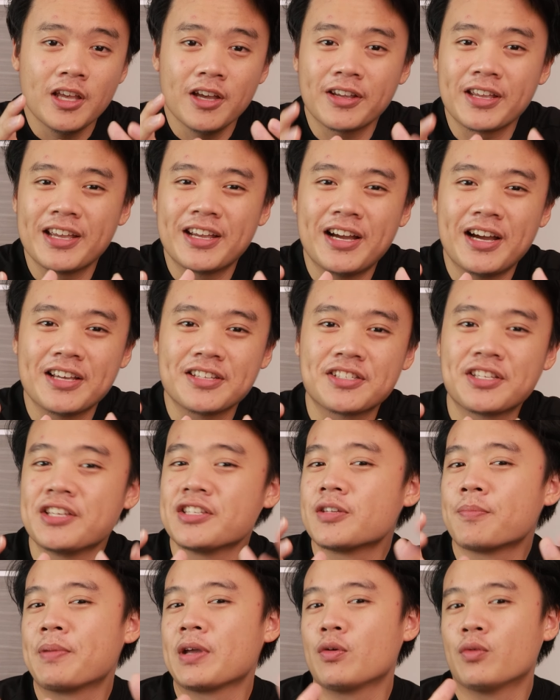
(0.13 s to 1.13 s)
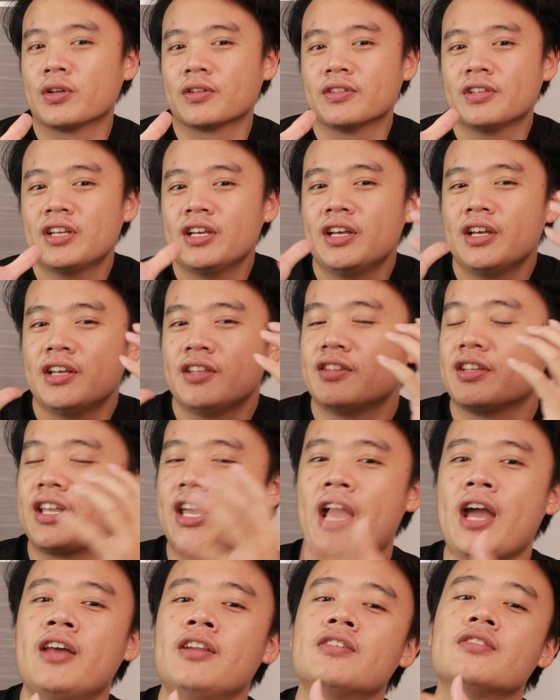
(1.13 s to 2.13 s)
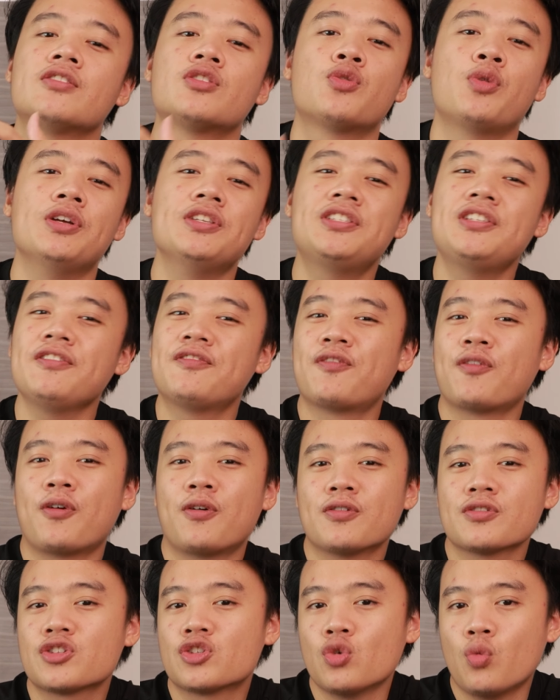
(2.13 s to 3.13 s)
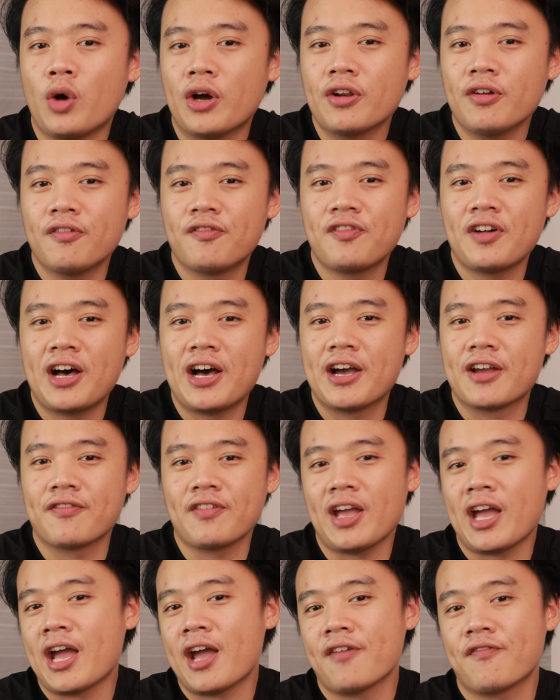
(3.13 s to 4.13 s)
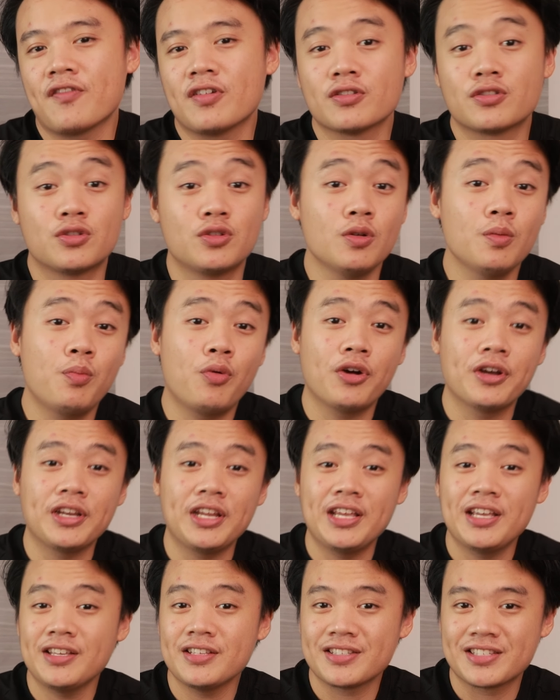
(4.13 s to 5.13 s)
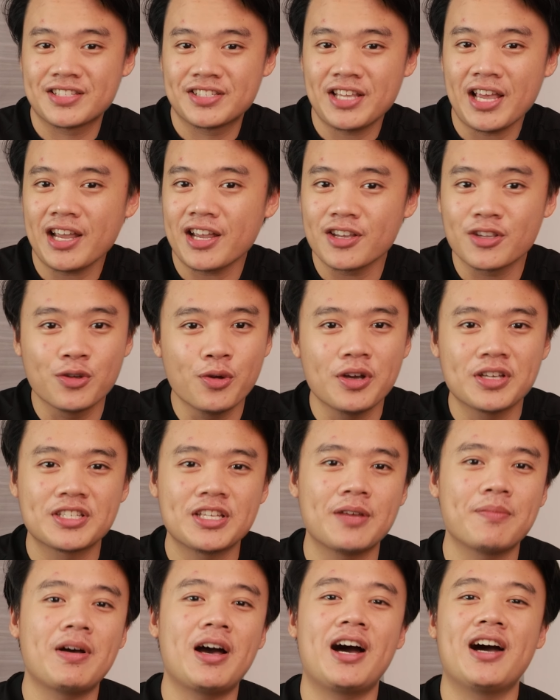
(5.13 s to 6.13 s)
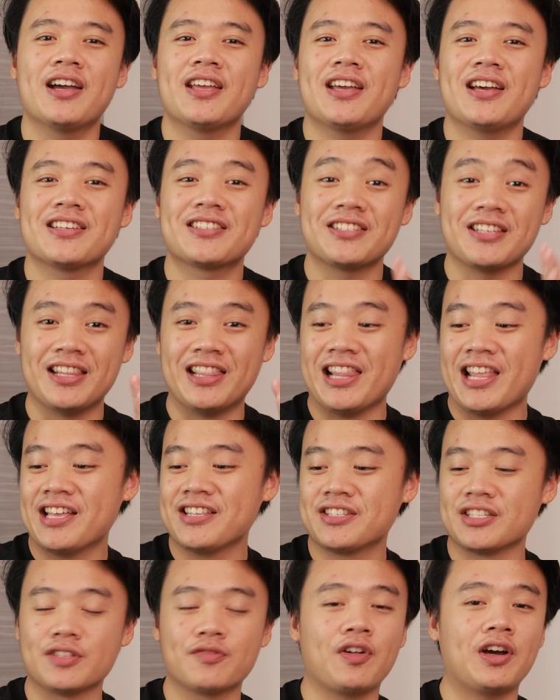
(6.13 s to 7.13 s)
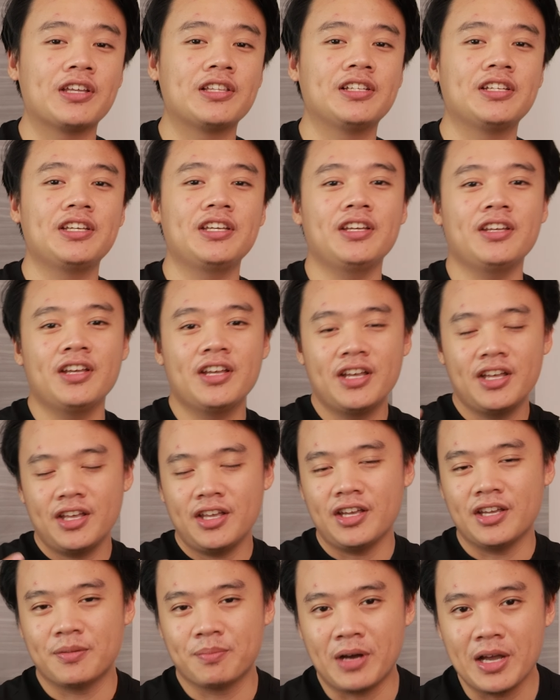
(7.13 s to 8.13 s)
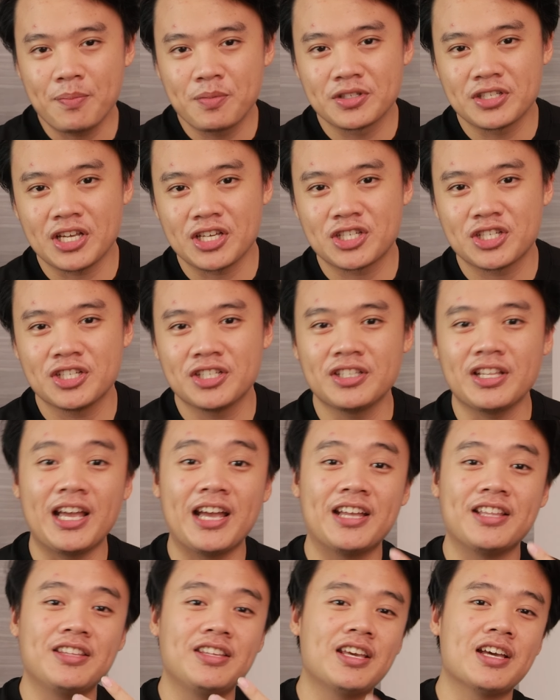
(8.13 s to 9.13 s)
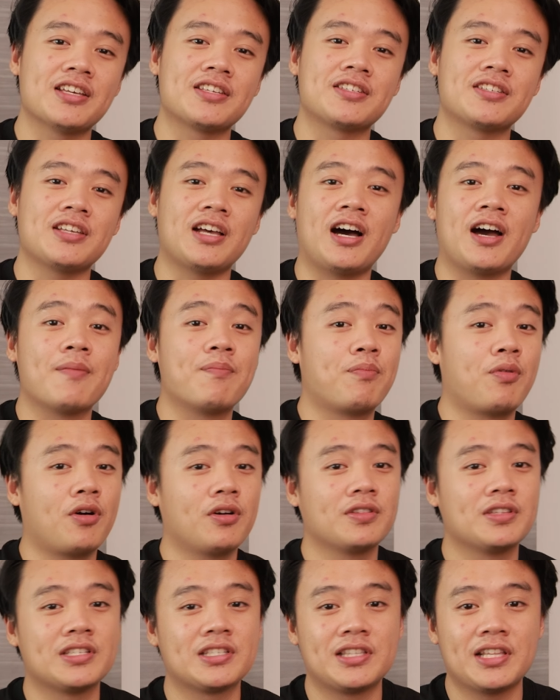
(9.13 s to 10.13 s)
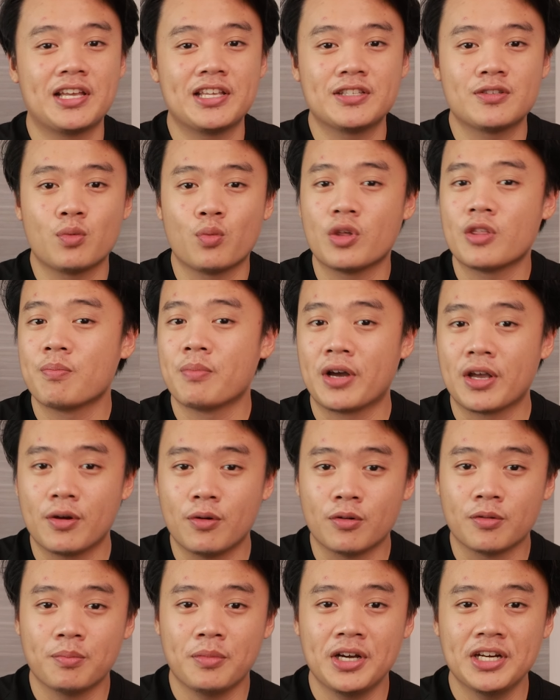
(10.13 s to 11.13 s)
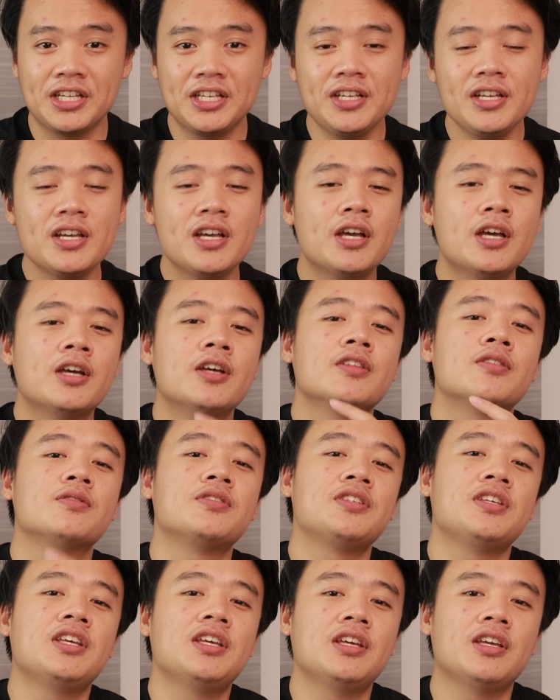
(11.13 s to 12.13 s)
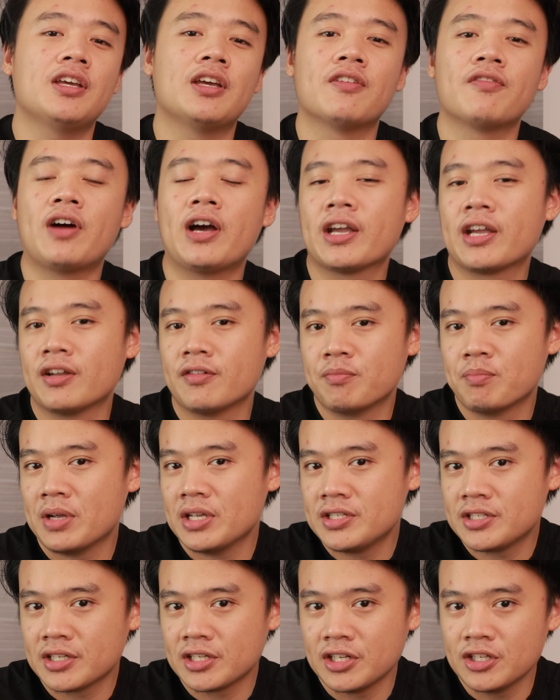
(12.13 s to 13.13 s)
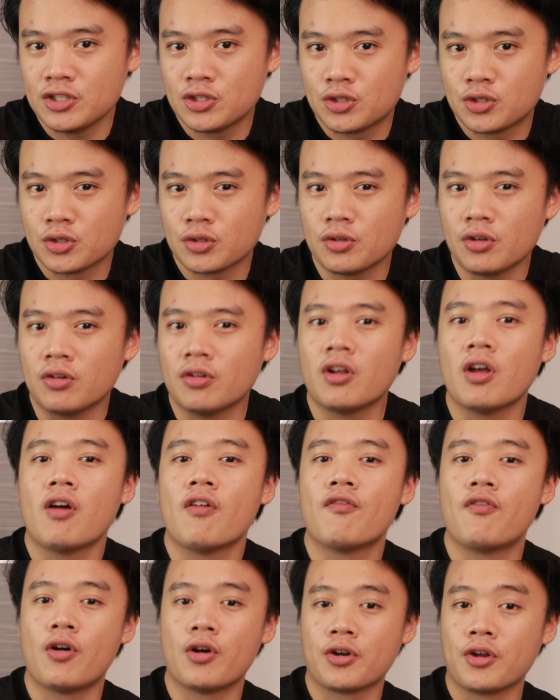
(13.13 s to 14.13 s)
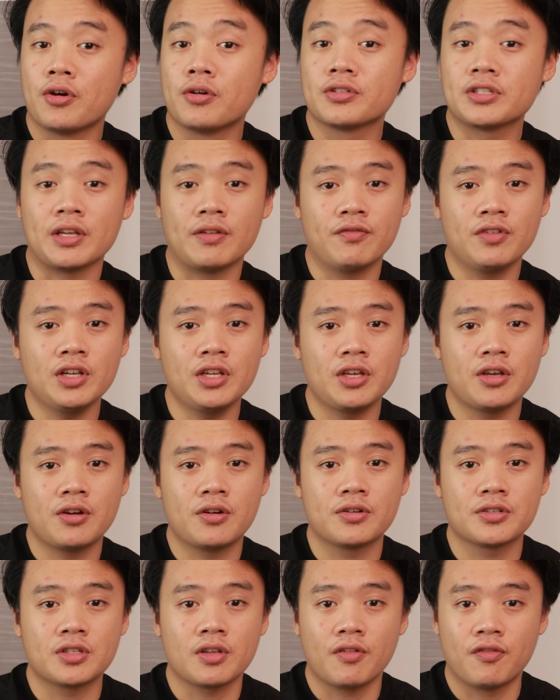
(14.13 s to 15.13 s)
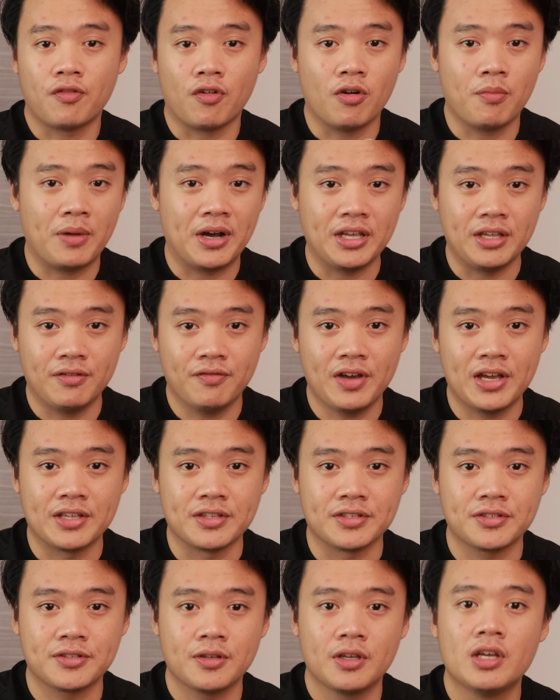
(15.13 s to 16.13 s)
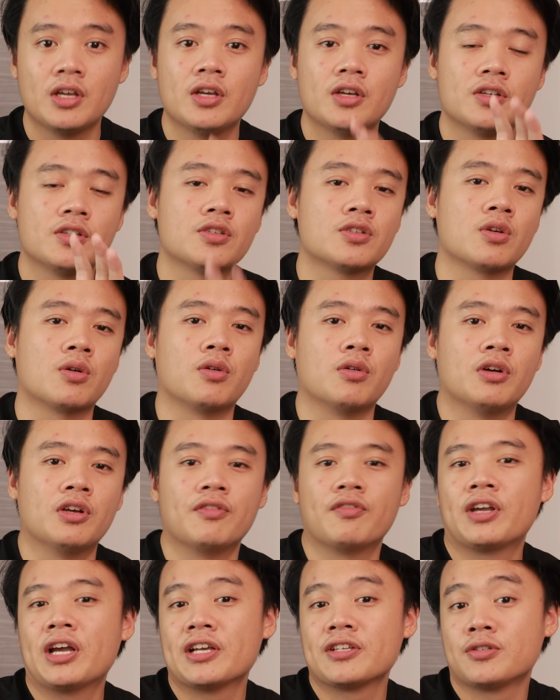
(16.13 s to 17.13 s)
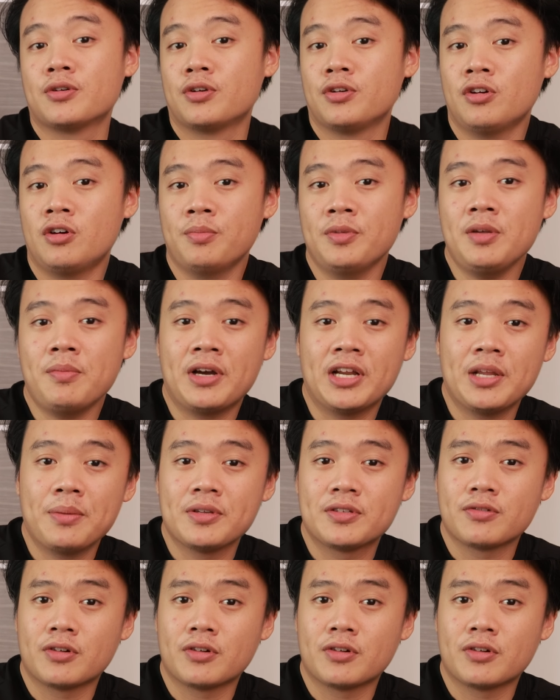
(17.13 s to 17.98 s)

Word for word: Okay guys, here's a big one. The Canon 24 to 105 f 2.8 ZEC USM IS lens is finally in my possession and yes, I bought this lens with my own money to see if I can basically shoot photos and videos for my events. So, if you guys don't know me, my name